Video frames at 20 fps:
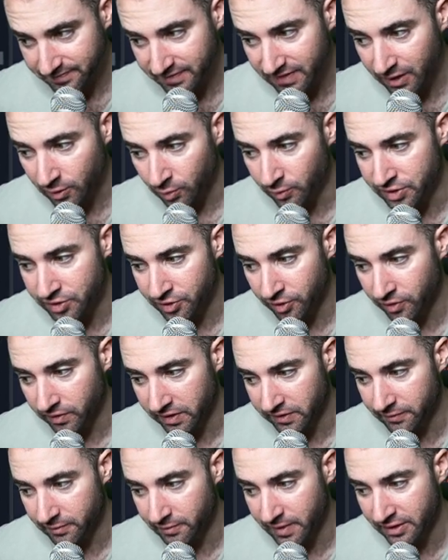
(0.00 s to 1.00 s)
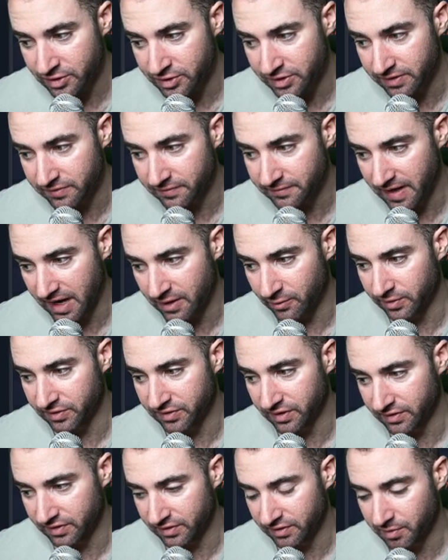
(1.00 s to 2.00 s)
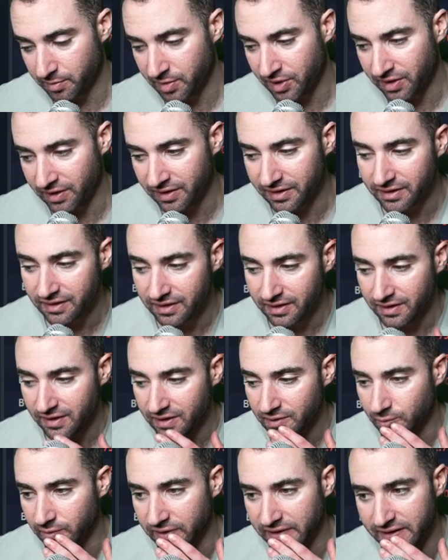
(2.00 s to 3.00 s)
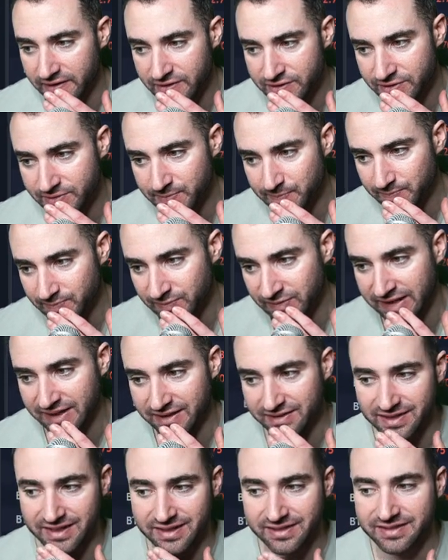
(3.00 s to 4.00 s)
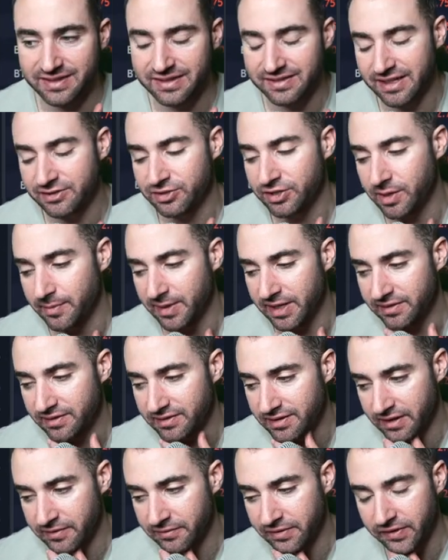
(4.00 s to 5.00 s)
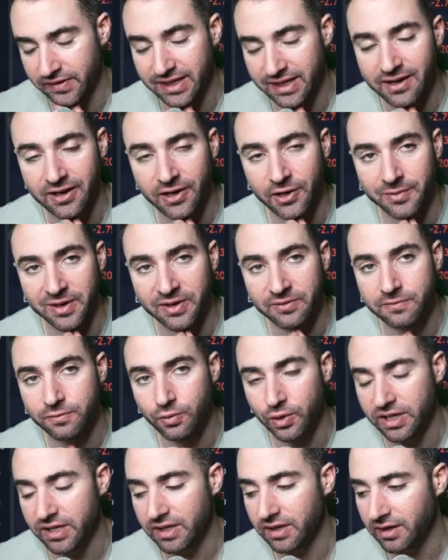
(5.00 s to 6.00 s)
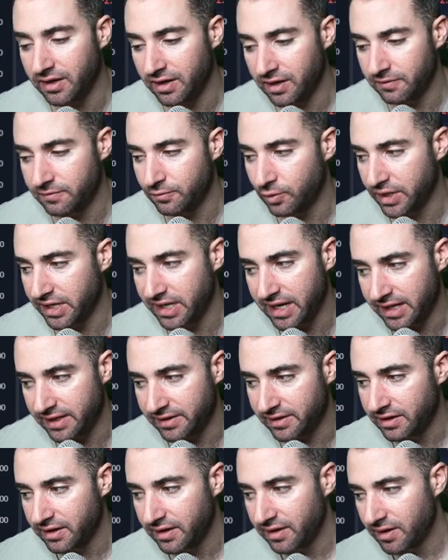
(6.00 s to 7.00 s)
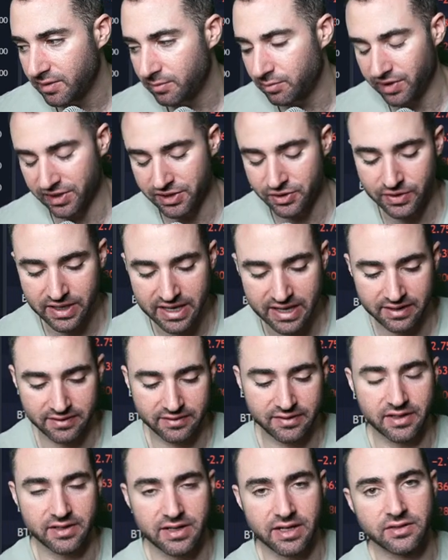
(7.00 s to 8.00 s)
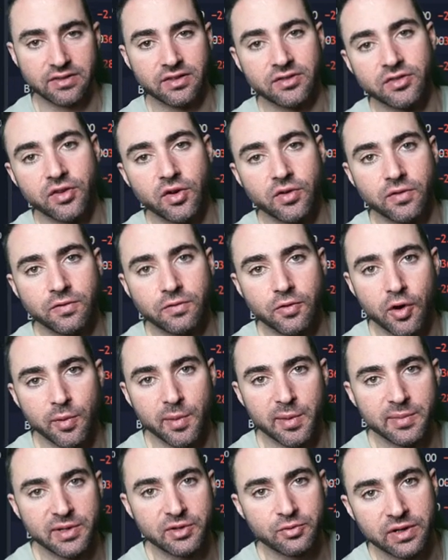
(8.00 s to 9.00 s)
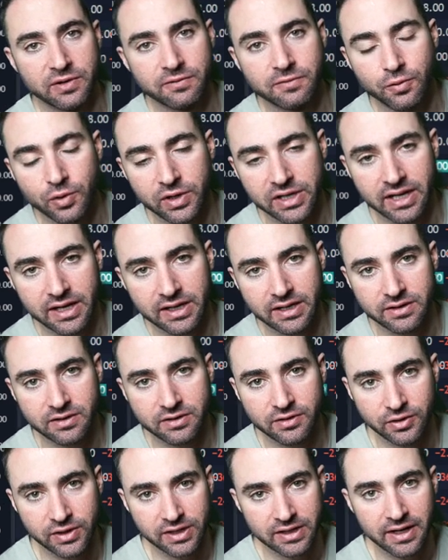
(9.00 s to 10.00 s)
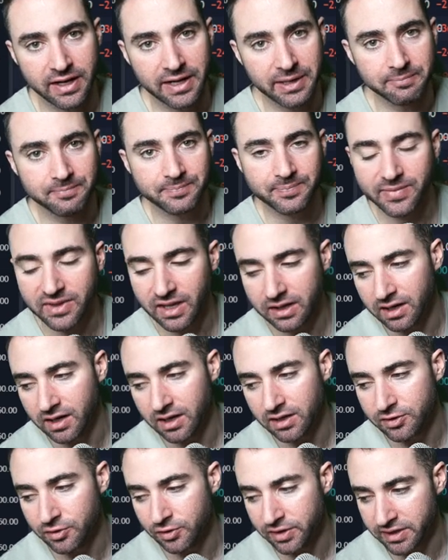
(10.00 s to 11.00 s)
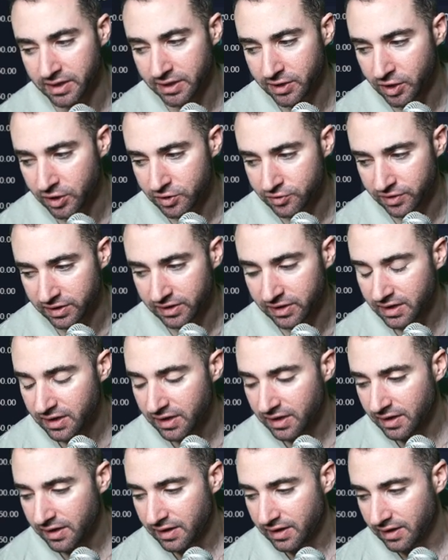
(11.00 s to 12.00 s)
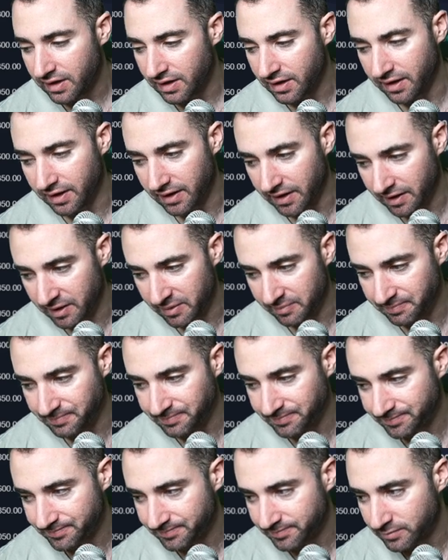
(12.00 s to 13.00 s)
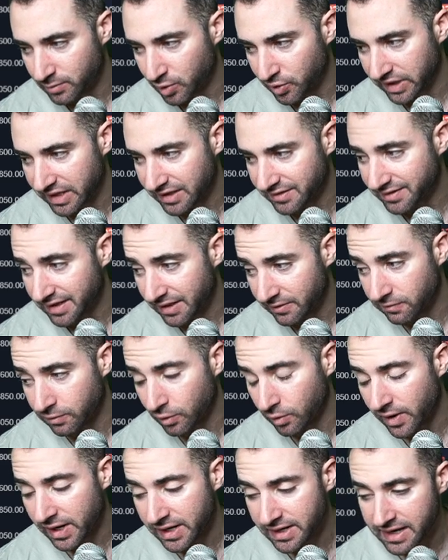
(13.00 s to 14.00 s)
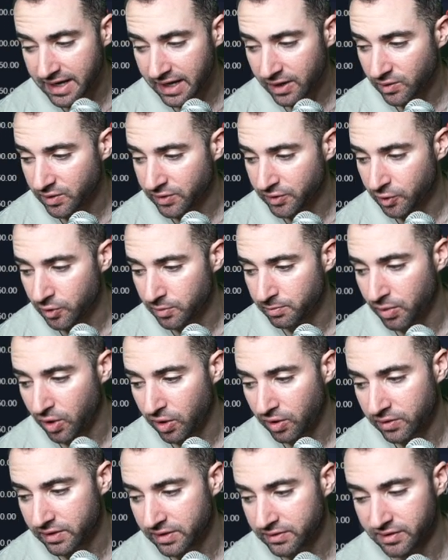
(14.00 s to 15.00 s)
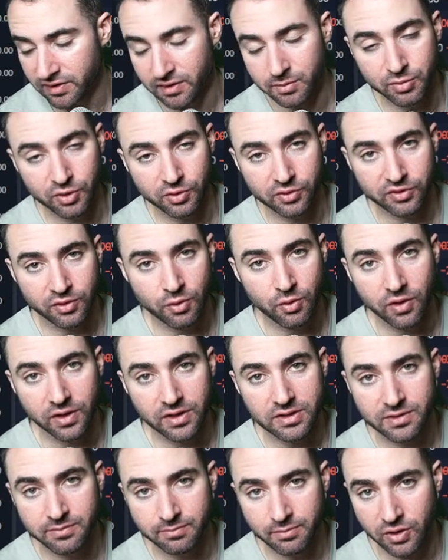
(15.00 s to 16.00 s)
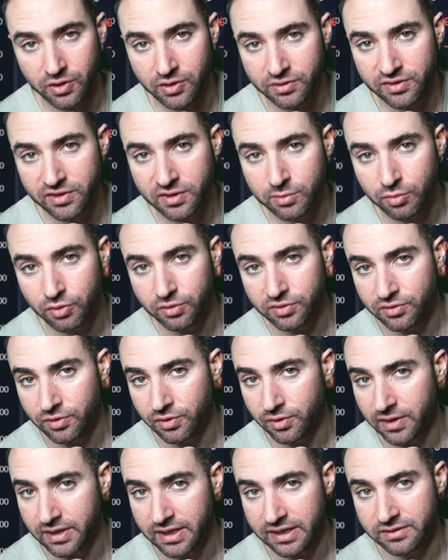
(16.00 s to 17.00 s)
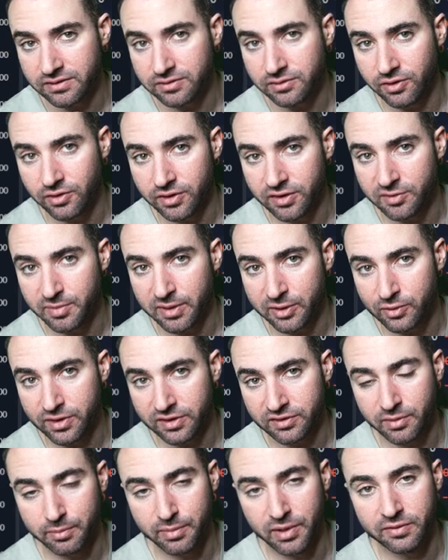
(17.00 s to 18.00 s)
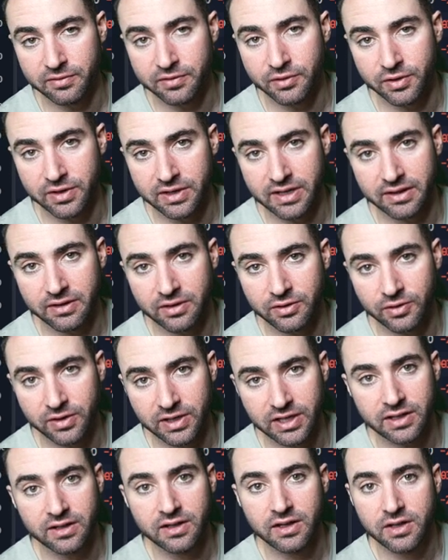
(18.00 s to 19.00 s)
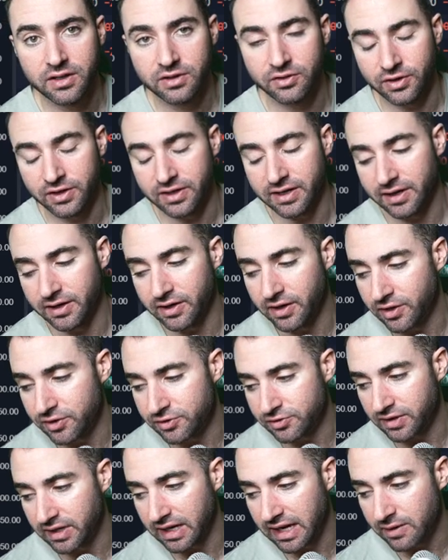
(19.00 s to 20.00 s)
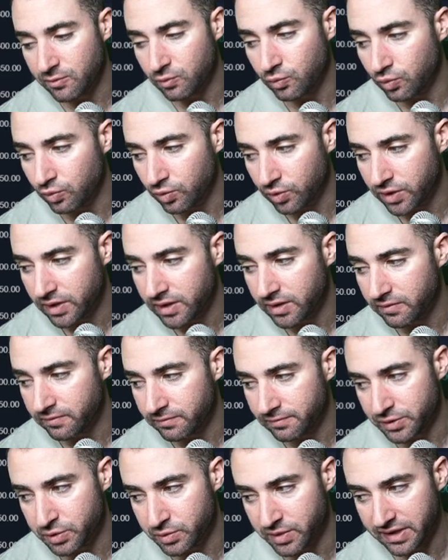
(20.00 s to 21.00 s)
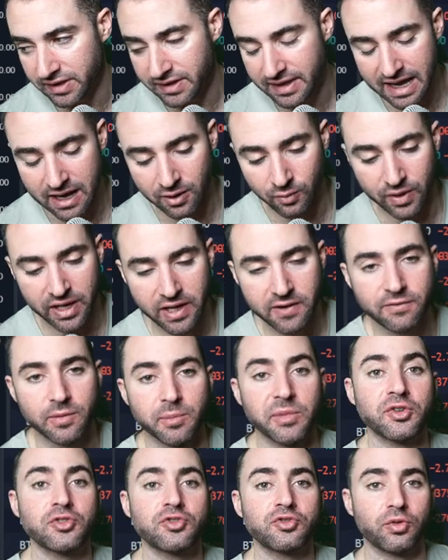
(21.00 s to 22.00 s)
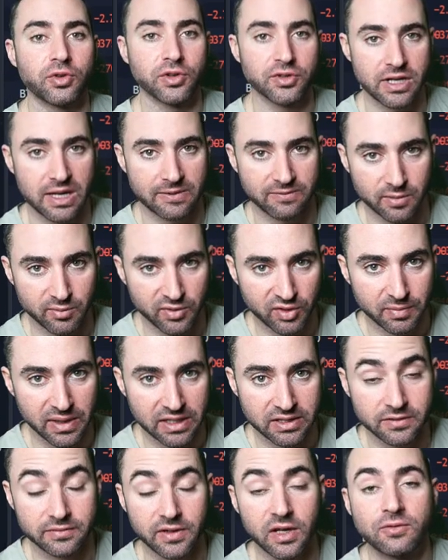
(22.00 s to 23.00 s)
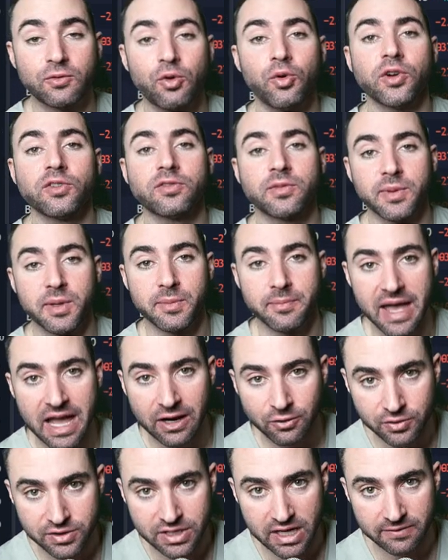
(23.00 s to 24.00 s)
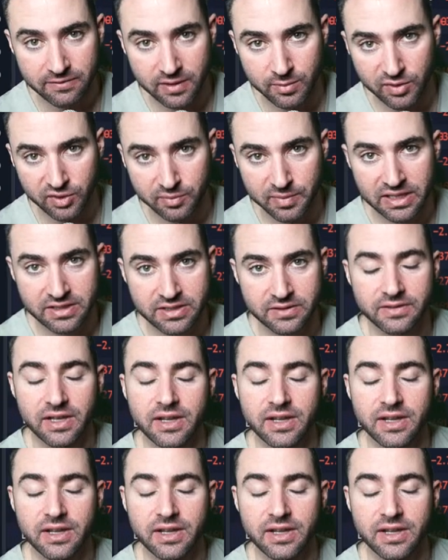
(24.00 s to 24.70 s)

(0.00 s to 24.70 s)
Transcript: which currently we've actually found resistance upon, which, like I said, is actually coming in significantly higher at around 4080. But you can see a nice zone forming between 4080 and 3900. But like I said, for right now, you know, ball is in the bull's court. Ball's in the bull's court as long as Bitcoin is above 3930, 3900. I would view it that way from the shorter time frame perspective. Of course, from the macro time frame perspective,